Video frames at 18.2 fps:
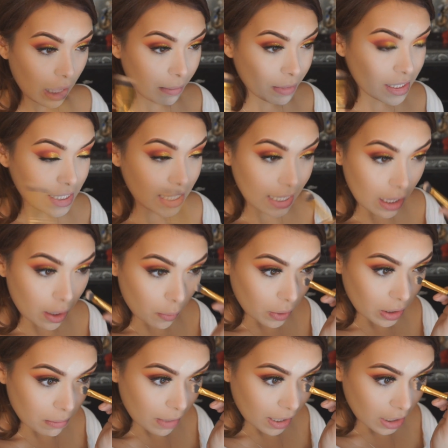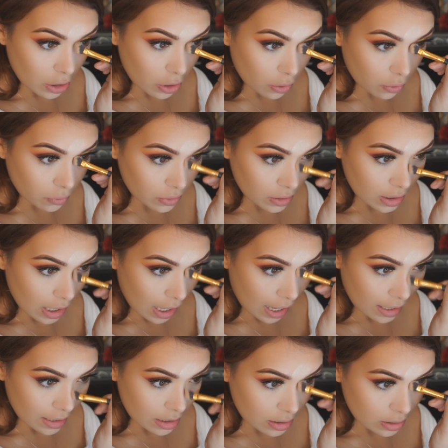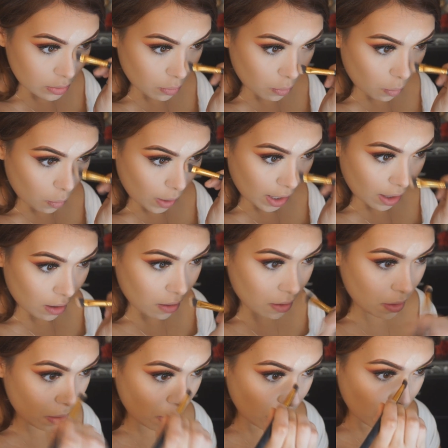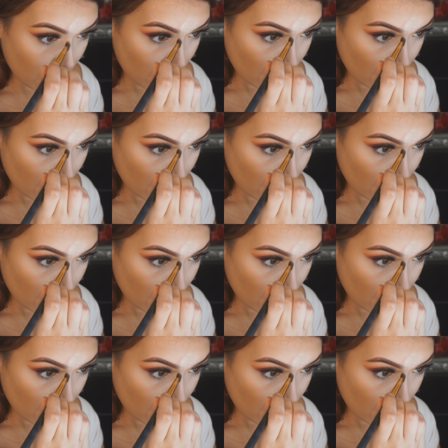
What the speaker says: I'm going to take it with my nose as well.